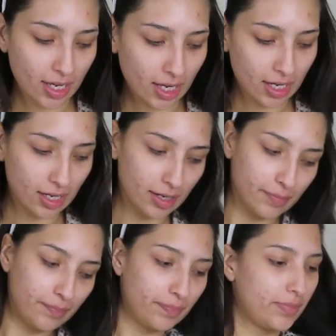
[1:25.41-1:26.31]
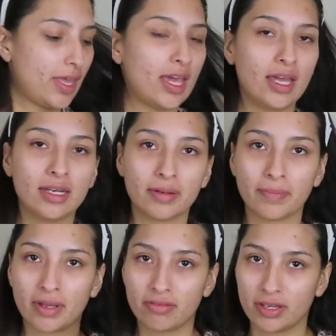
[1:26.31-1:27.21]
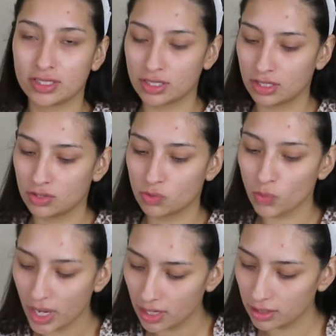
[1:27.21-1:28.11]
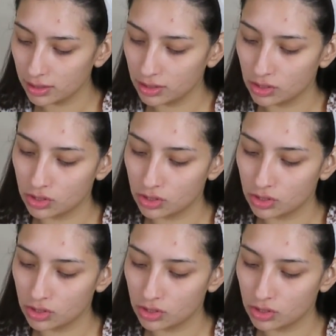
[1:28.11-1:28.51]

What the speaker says: and my face as well.